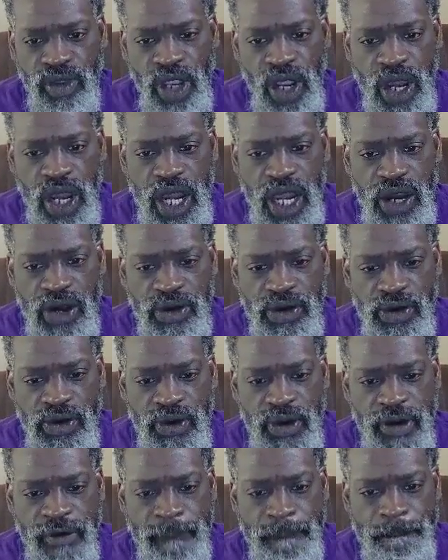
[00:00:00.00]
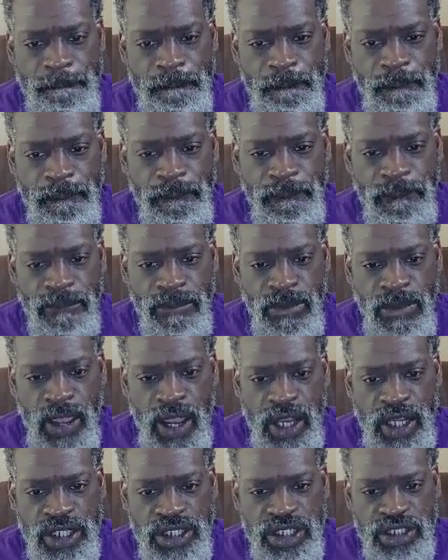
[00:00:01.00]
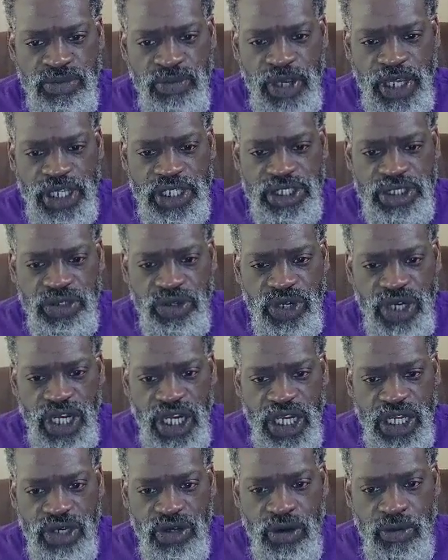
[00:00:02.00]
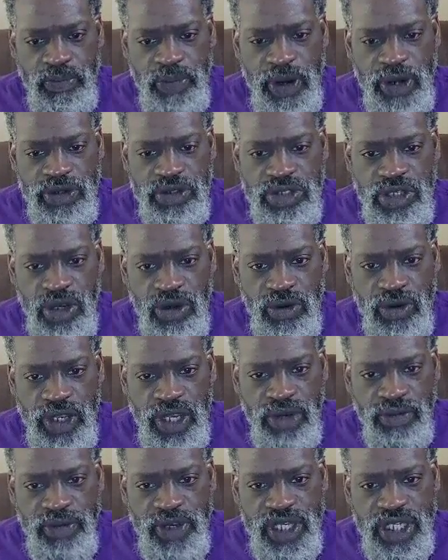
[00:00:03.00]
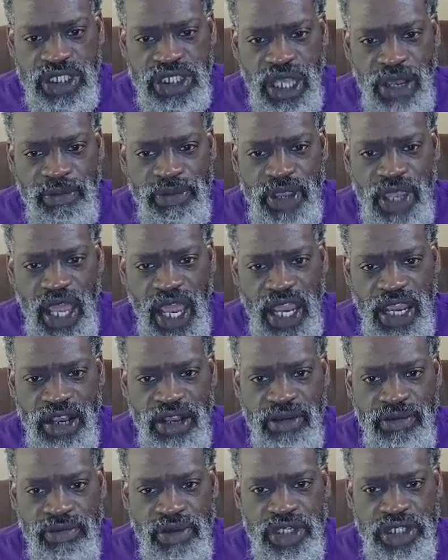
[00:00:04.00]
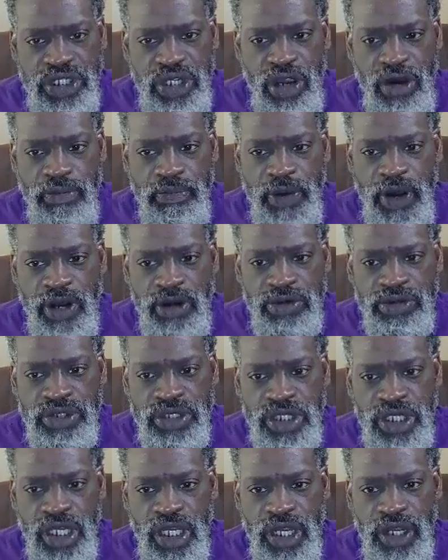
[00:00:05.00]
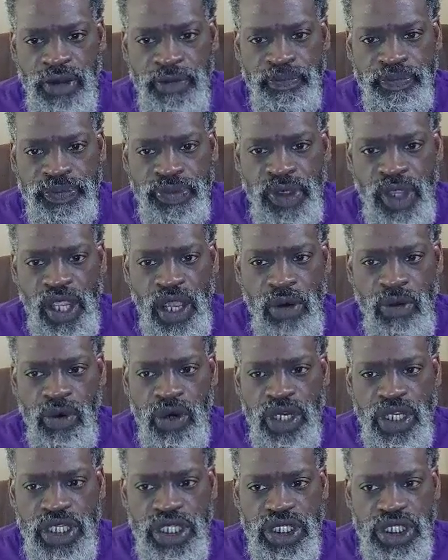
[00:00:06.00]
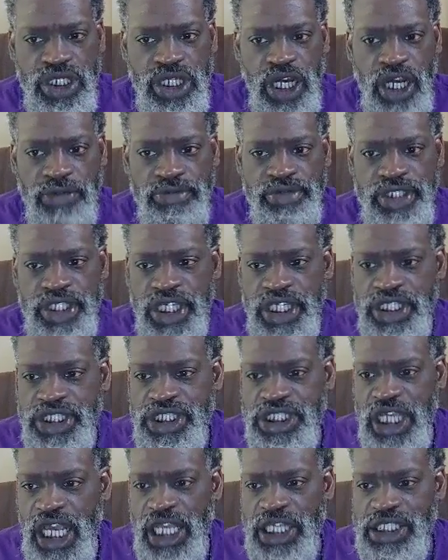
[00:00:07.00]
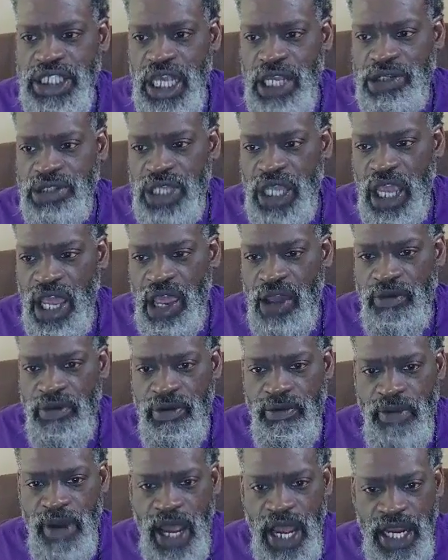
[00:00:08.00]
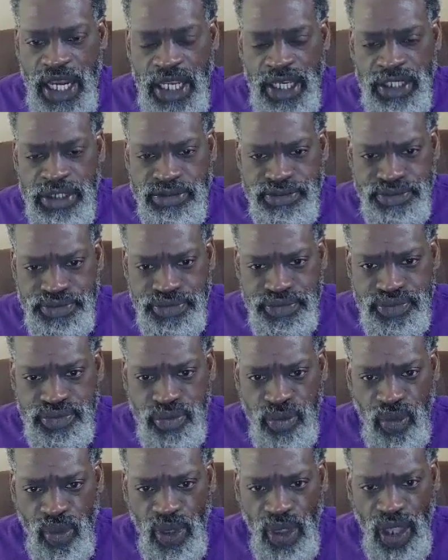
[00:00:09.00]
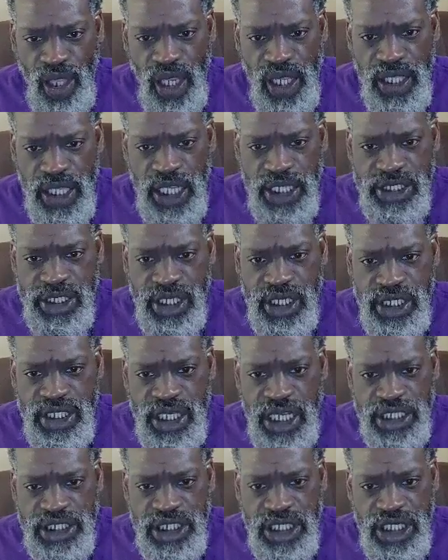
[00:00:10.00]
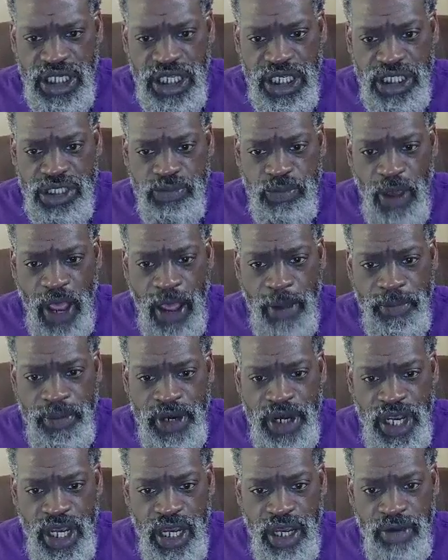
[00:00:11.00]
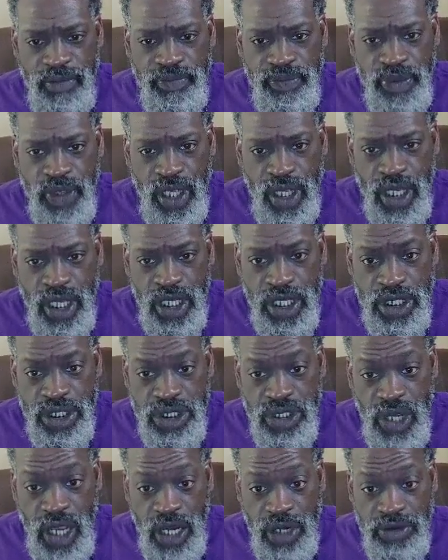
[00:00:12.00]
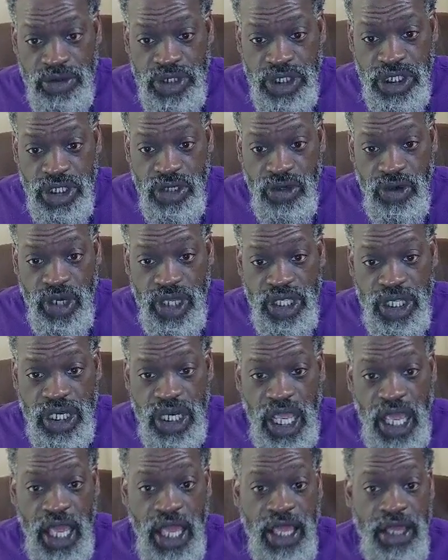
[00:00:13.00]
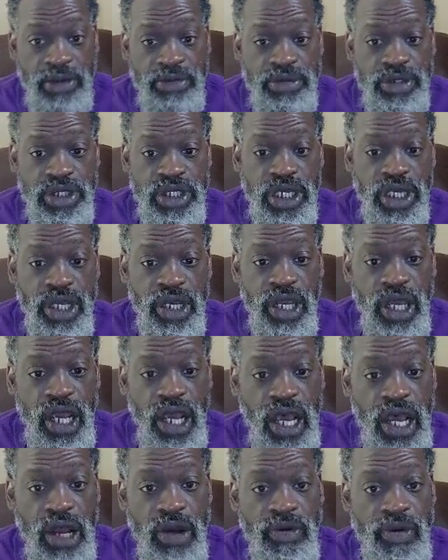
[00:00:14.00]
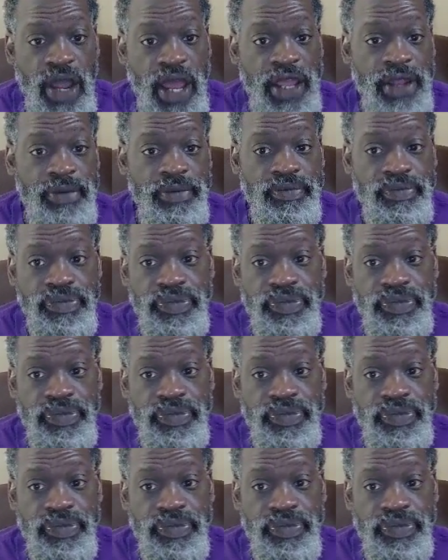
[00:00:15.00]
All right, hold on. Just making sure there ain't no post over here, because I be hating to miss y'all posts. I'm sending shots out to everybody that's at least popping up. So I don't see no other names. All right.